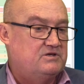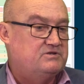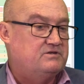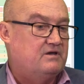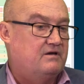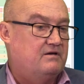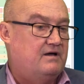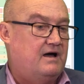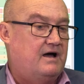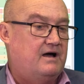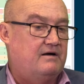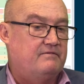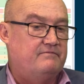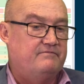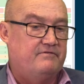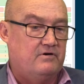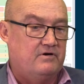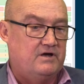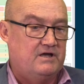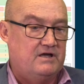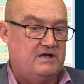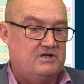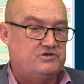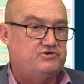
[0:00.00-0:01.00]
is
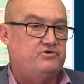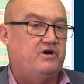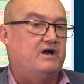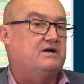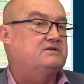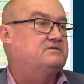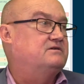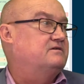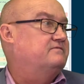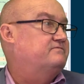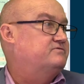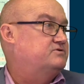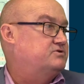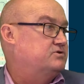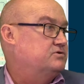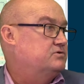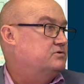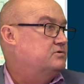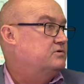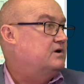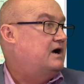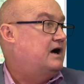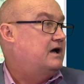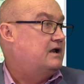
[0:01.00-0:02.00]
very attractive
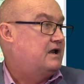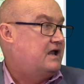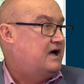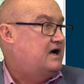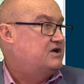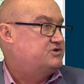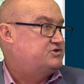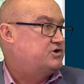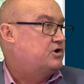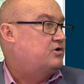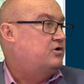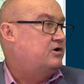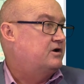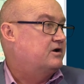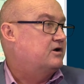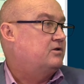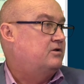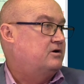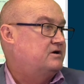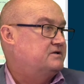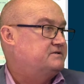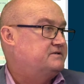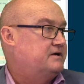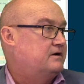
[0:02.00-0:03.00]
to a larger kind of
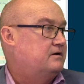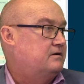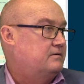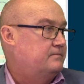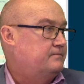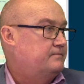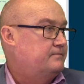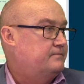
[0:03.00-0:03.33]
clientele.